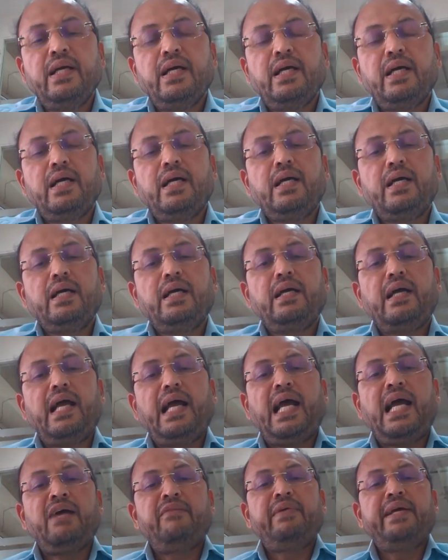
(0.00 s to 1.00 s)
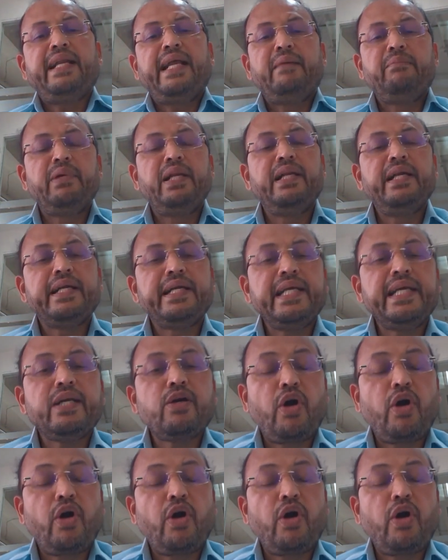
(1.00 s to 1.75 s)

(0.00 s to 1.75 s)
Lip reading: ability,